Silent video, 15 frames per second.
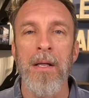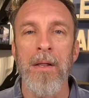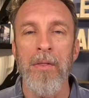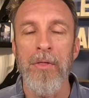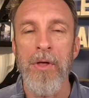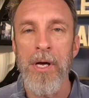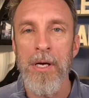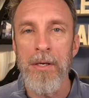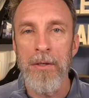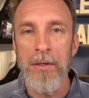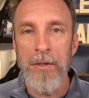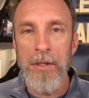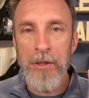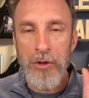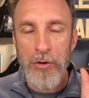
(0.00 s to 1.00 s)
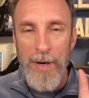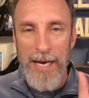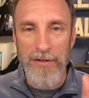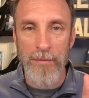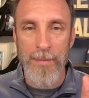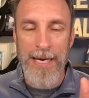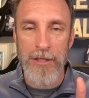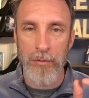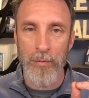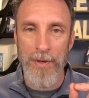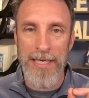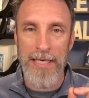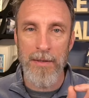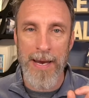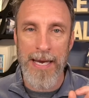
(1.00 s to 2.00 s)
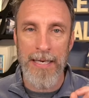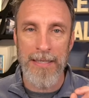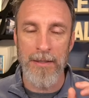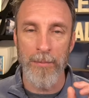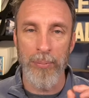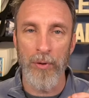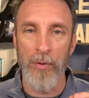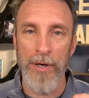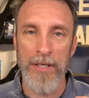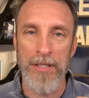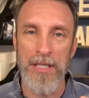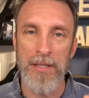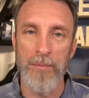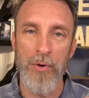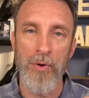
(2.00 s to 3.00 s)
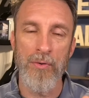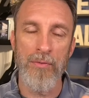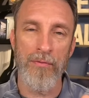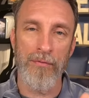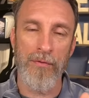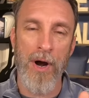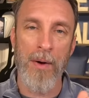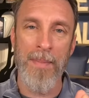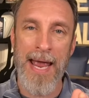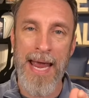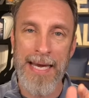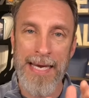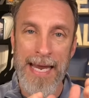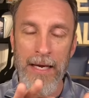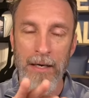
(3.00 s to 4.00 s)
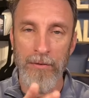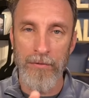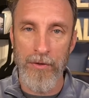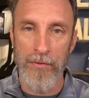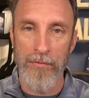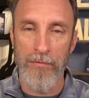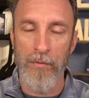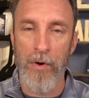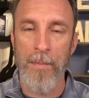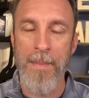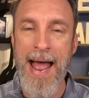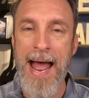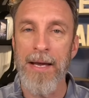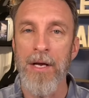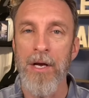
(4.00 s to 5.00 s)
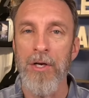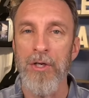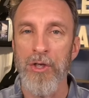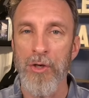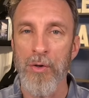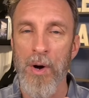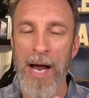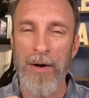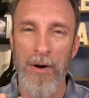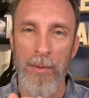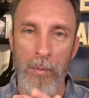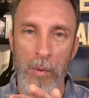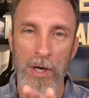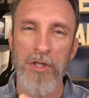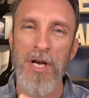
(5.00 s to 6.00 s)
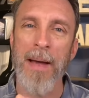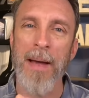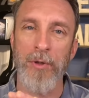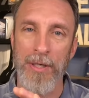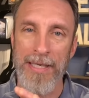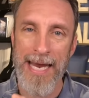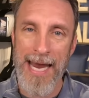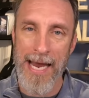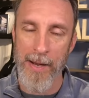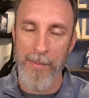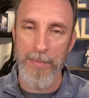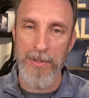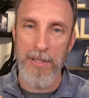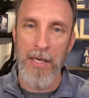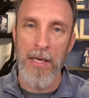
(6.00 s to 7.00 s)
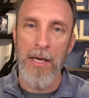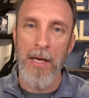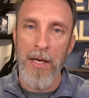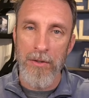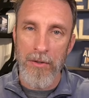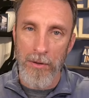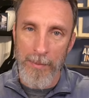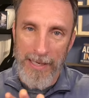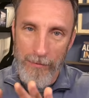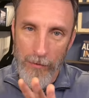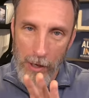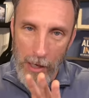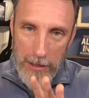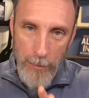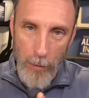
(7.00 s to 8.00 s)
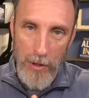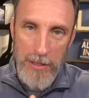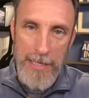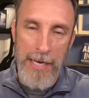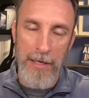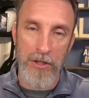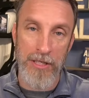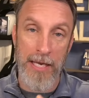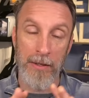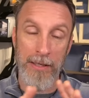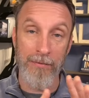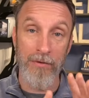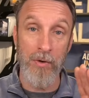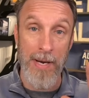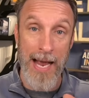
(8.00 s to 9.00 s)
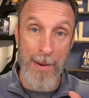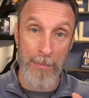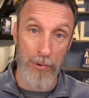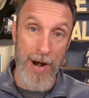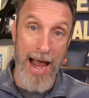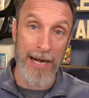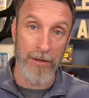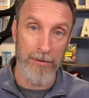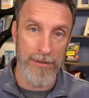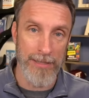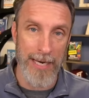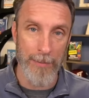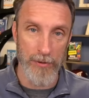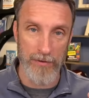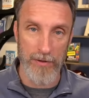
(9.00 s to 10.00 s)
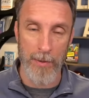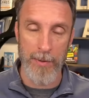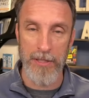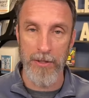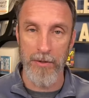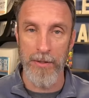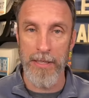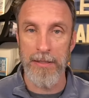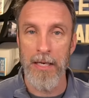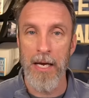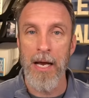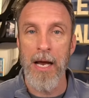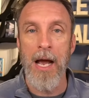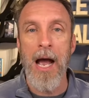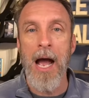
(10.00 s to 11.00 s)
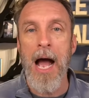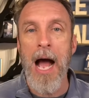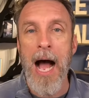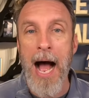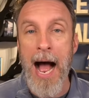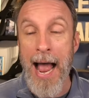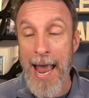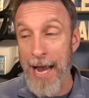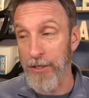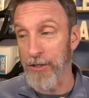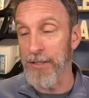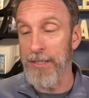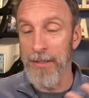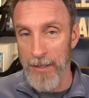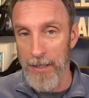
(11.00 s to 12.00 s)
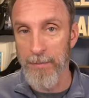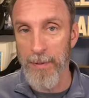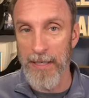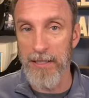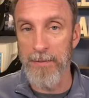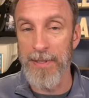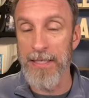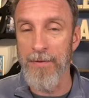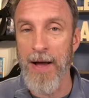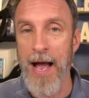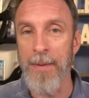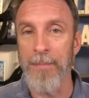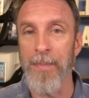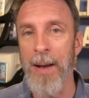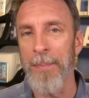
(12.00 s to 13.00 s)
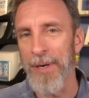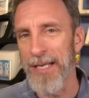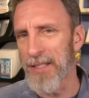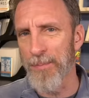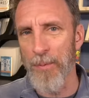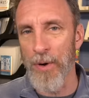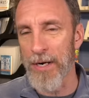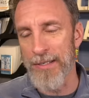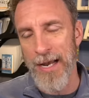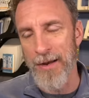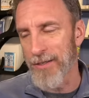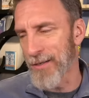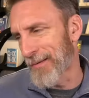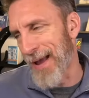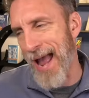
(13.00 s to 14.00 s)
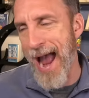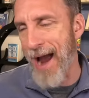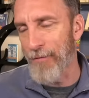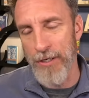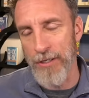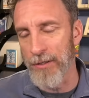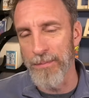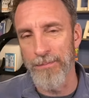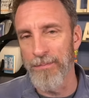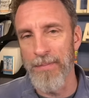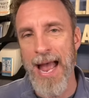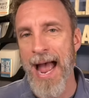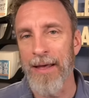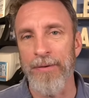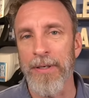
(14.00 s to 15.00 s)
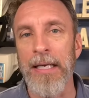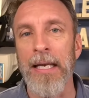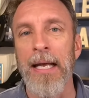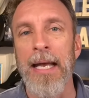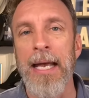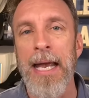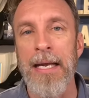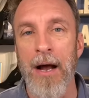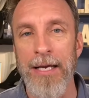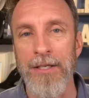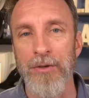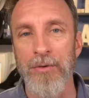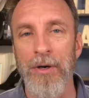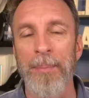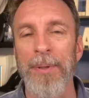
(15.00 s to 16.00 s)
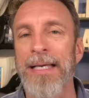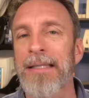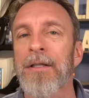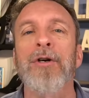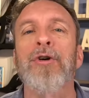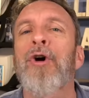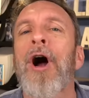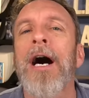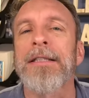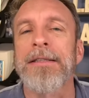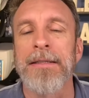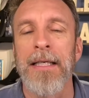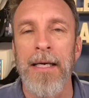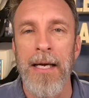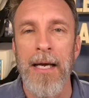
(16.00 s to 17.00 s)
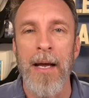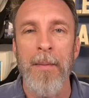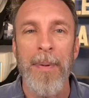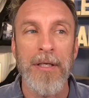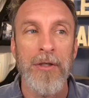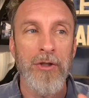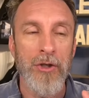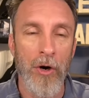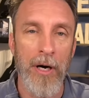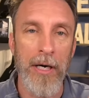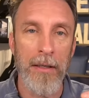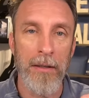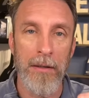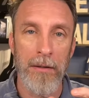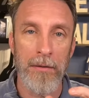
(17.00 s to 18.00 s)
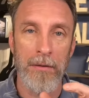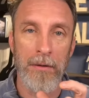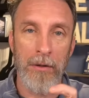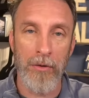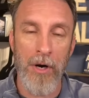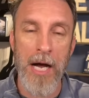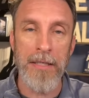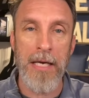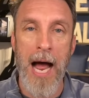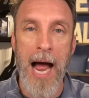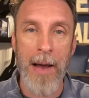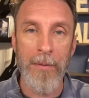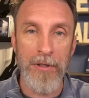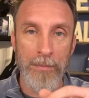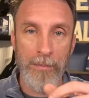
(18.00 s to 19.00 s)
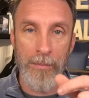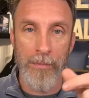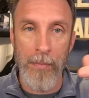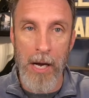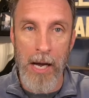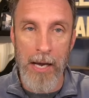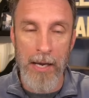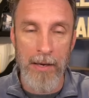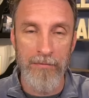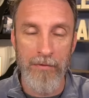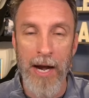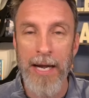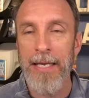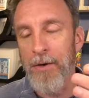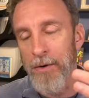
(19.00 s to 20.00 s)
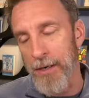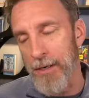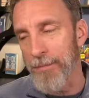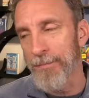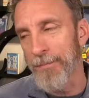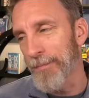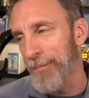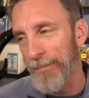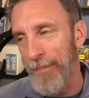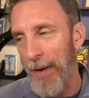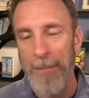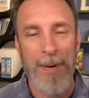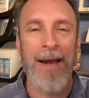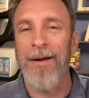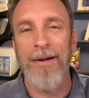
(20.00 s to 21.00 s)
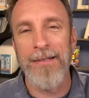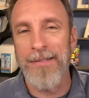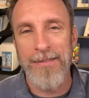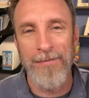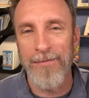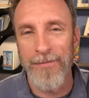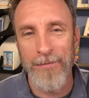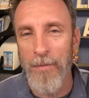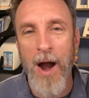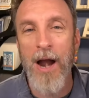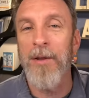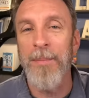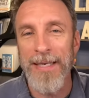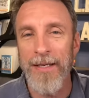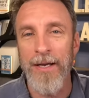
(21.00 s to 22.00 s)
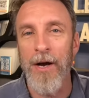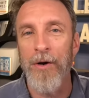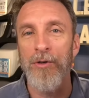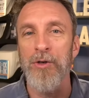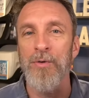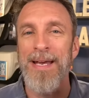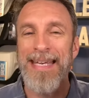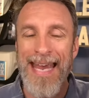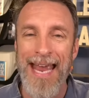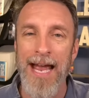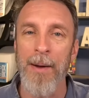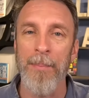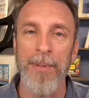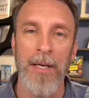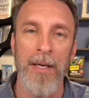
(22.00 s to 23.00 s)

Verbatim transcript: the The transformation we need to make as employers is move from a interview format to I call them workshops or camps. So let me give a sports analogy, and I'll give you practical examples of companies doing this. I actually experienced it myself. I, I played sports. I was an average athlete in high school. I played lacrosse, but during lacrosse, I was uh, invited or my parents wanted me to go to a camp